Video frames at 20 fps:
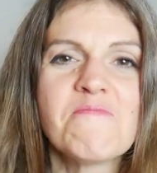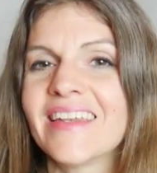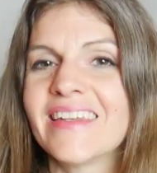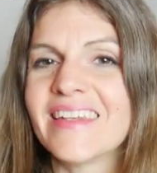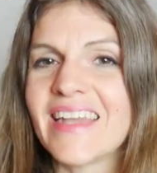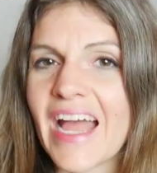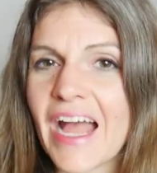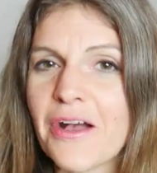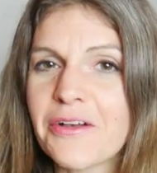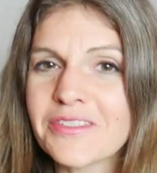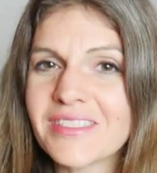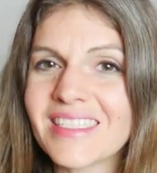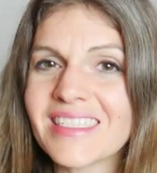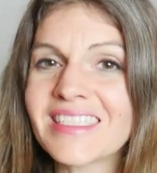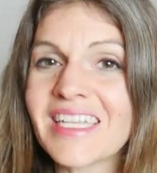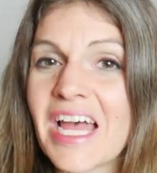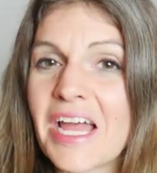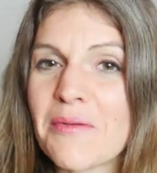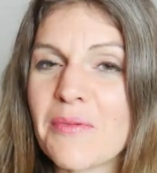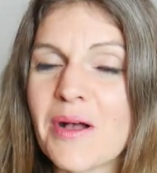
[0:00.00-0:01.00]
Now's the
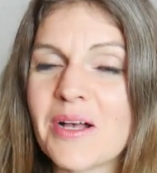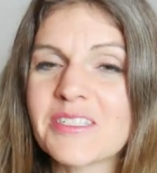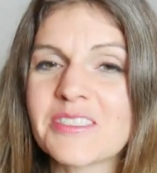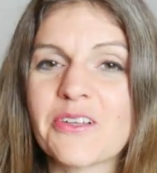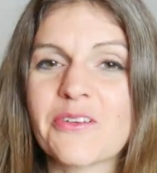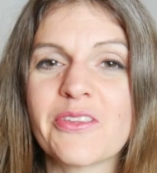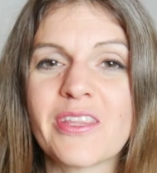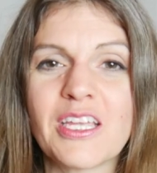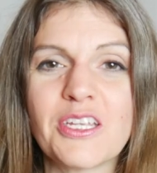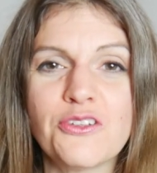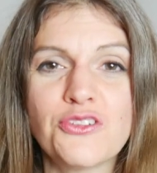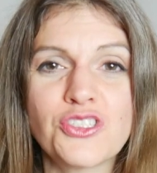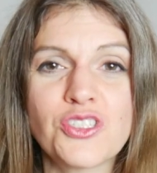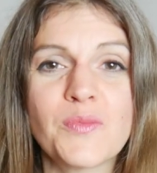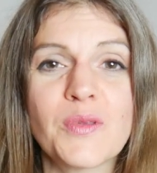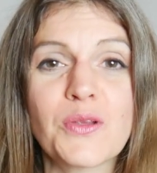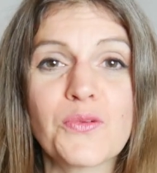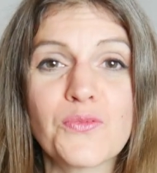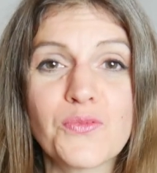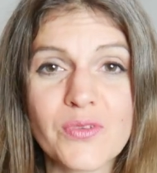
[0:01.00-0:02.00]
time also that you
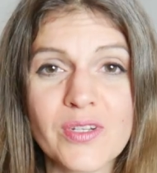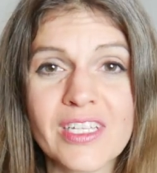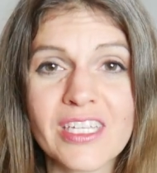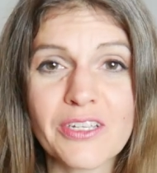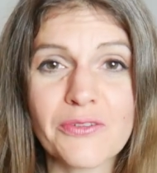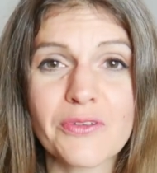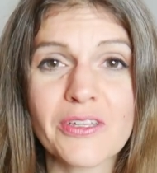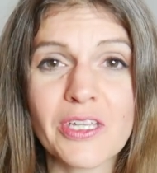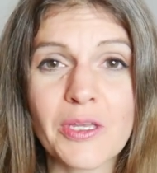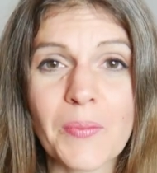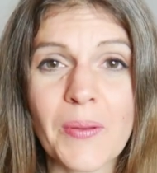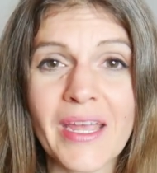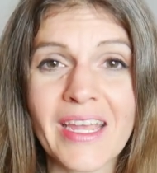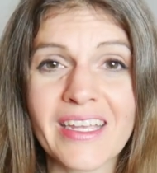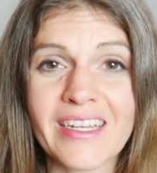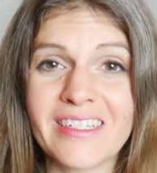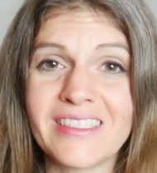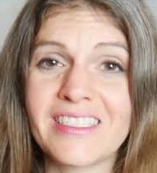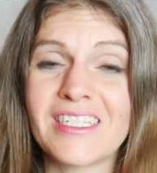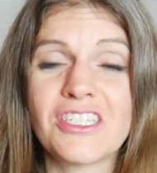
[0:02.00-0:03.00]
should be really
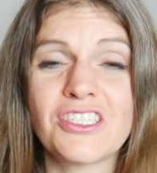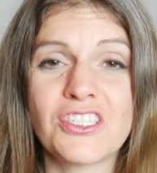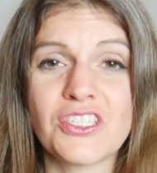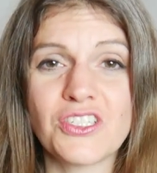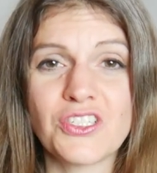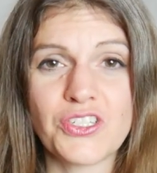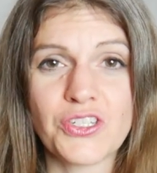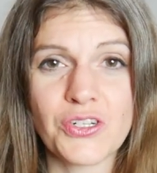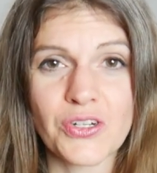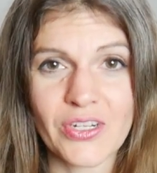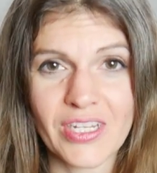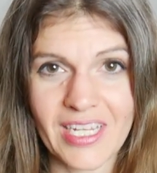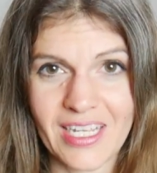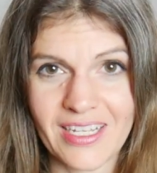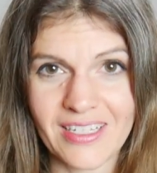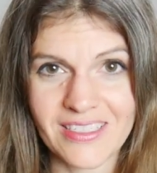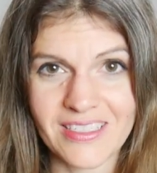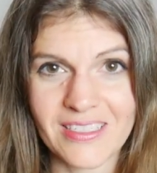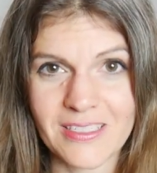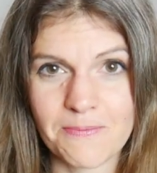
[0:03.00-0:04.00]
paying attention to your
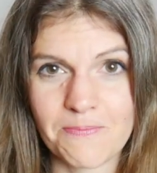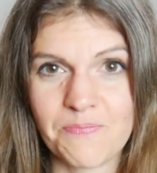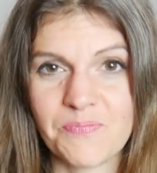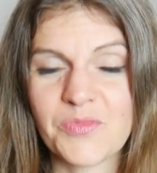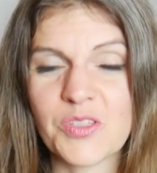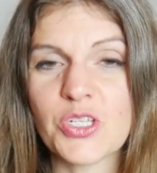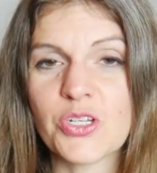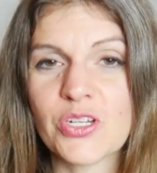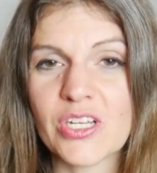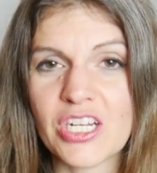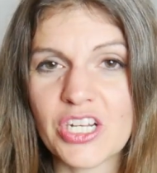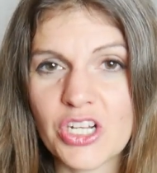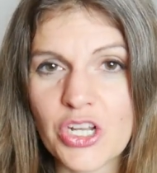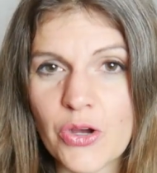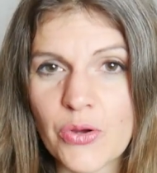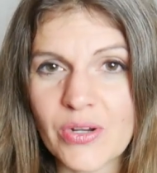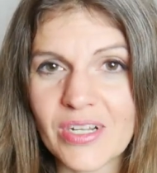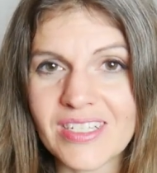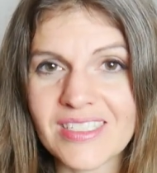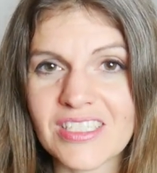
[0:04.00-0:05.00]
kids. You're going to
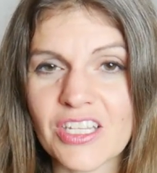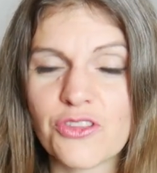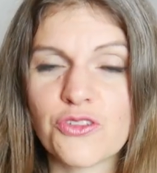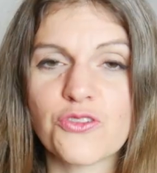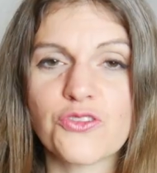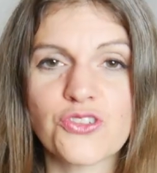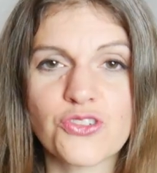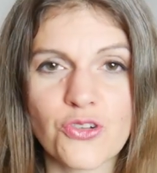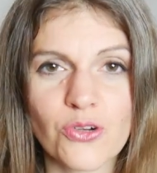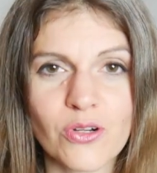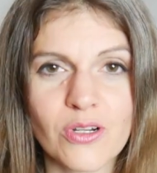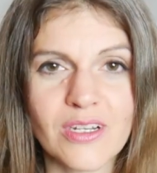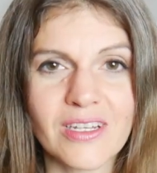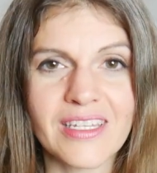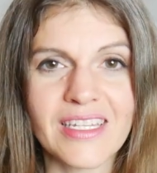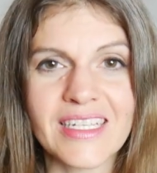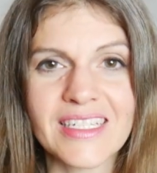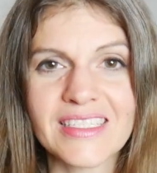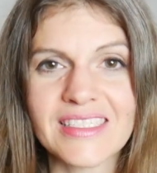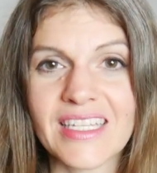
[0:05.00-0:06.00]
notice that there's certain
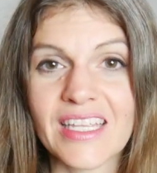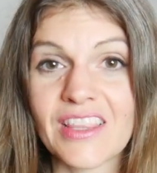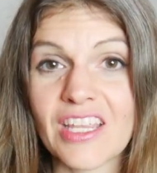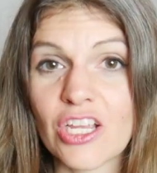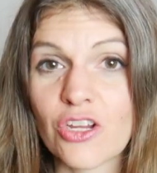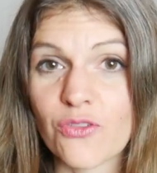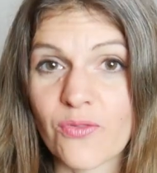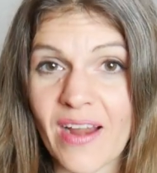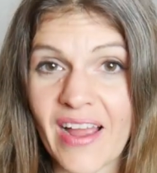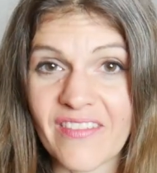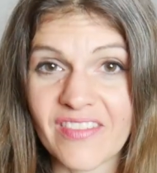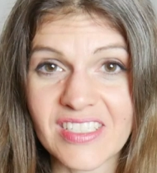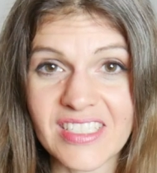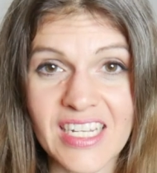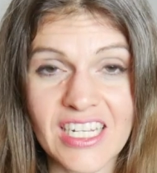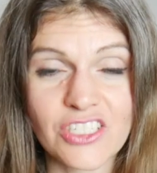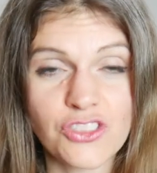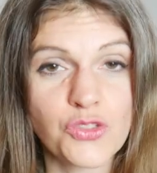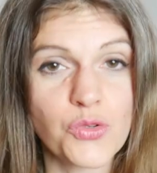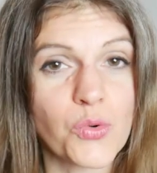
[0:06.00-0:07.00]
things that they
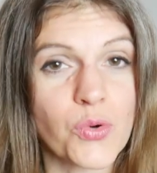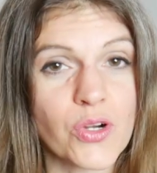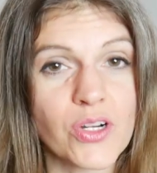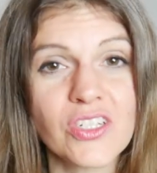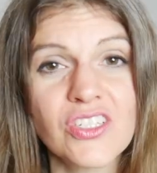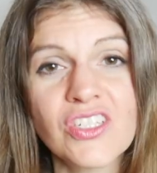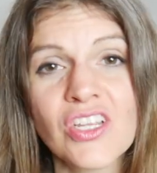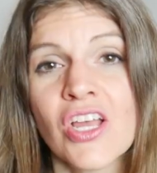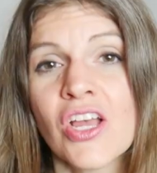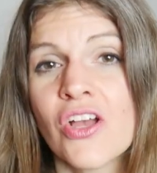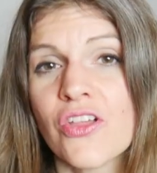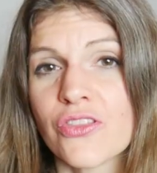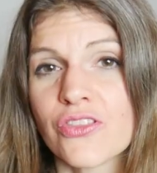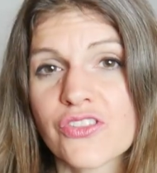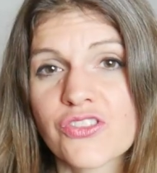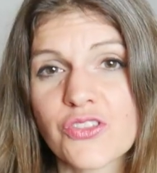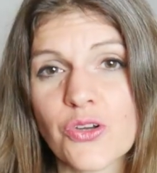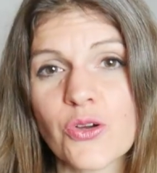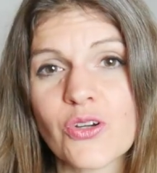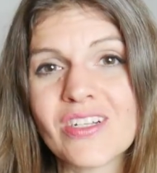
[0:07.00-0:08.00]
gravitate towards,
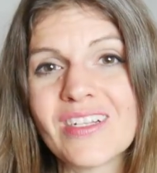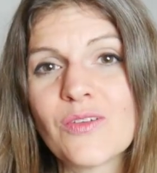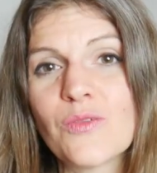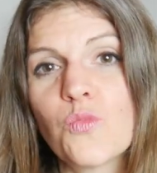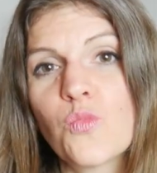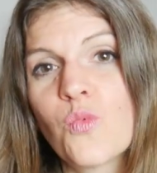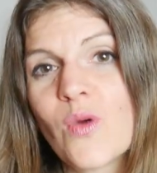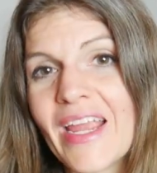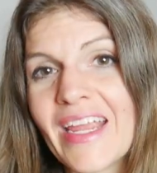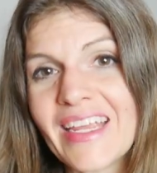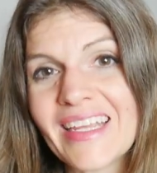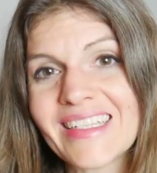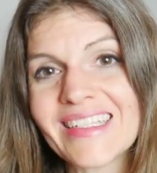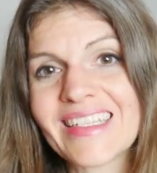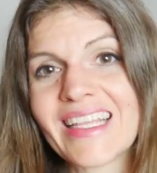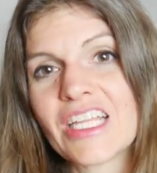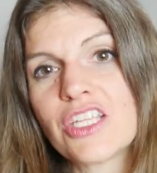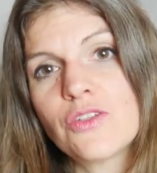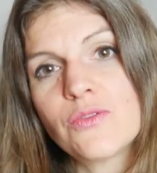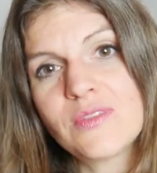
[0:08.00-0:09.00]
certain ways
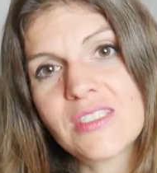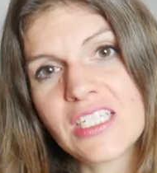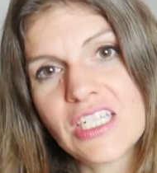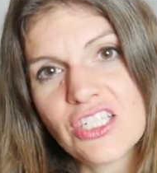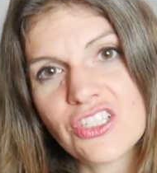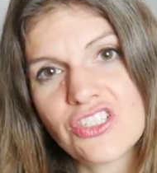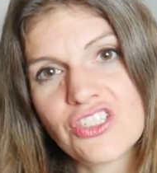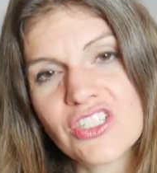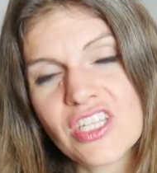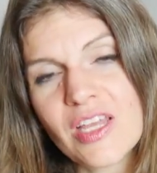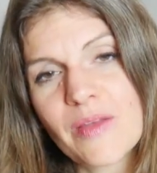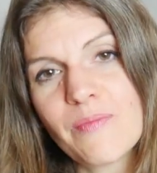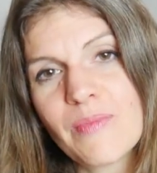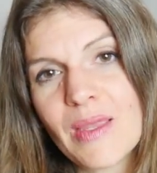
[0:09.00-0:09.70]
that you teach them.